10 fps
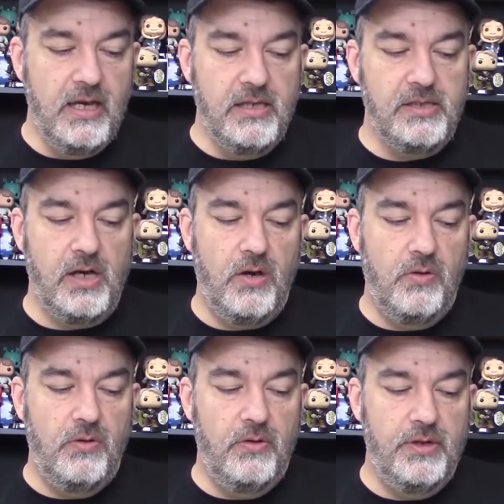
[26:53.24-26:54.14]

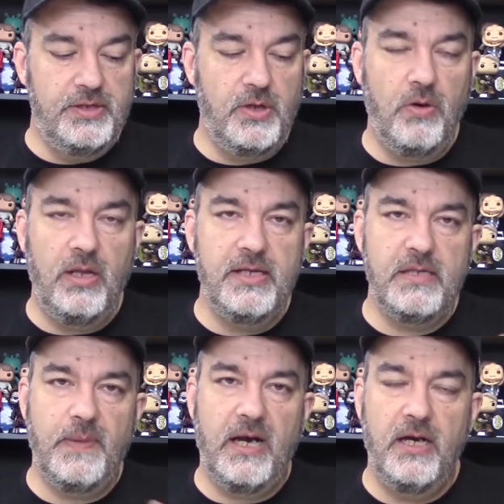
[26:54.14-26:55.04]
So the total on
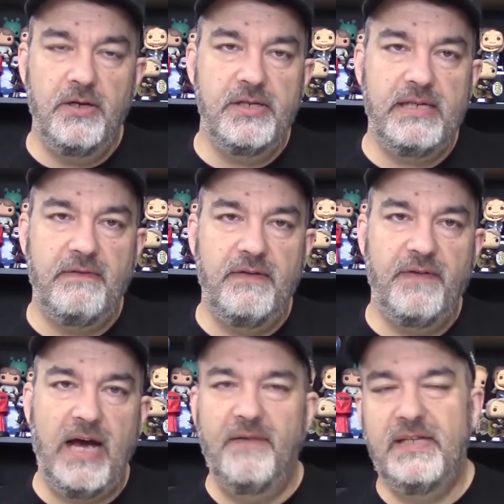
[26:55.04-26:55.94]
this about
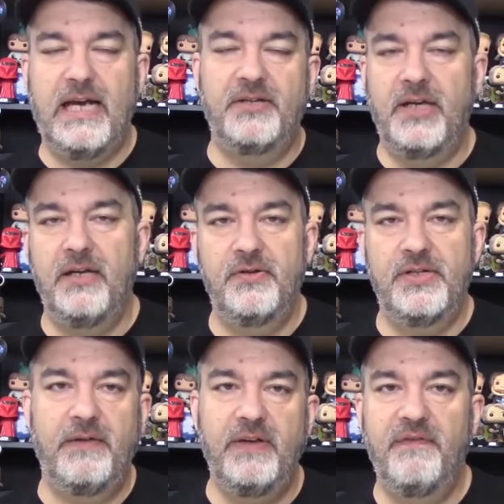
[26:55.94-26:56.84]
$175. It's actually
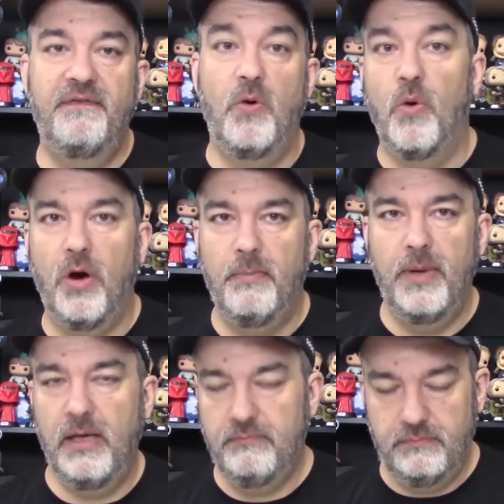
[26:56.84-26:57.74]
$174,
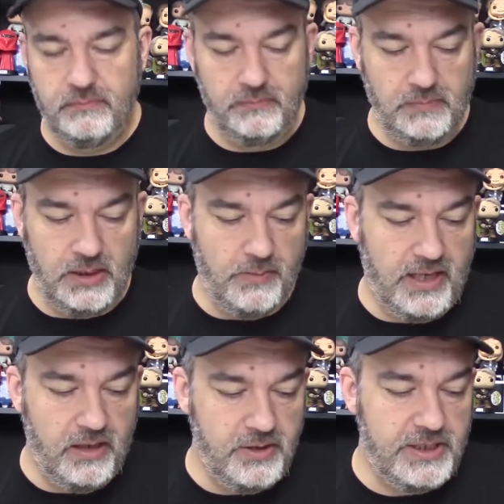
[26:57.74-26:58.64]
but
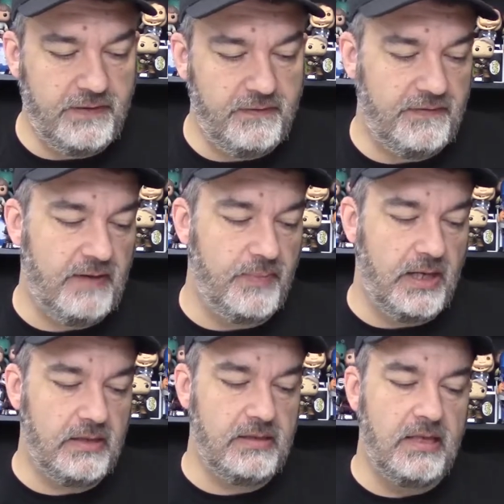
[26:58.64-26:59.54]
about
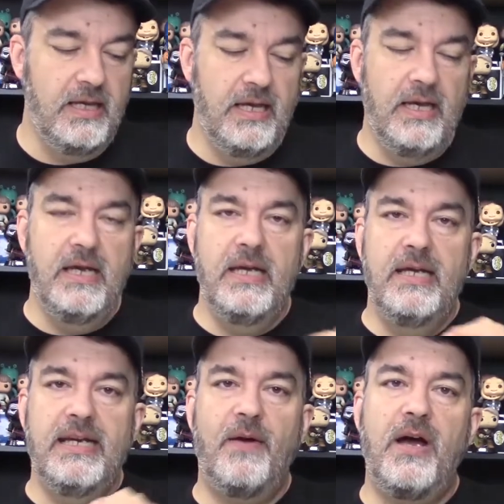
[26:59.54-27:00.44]
$175.
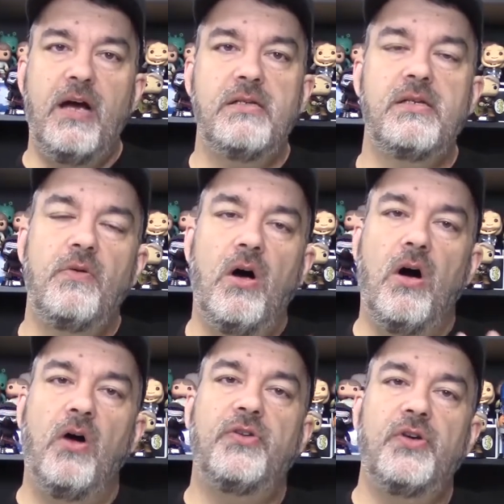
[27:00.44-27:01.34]
Now I also
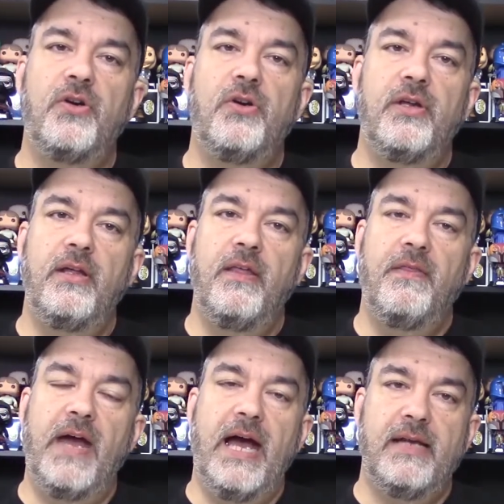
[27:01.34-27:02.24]
altered
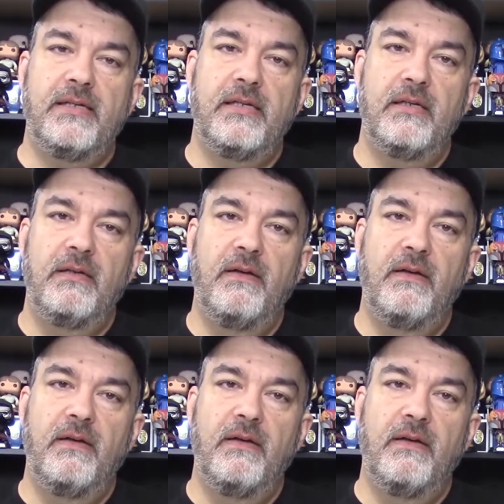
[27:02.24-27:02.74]
that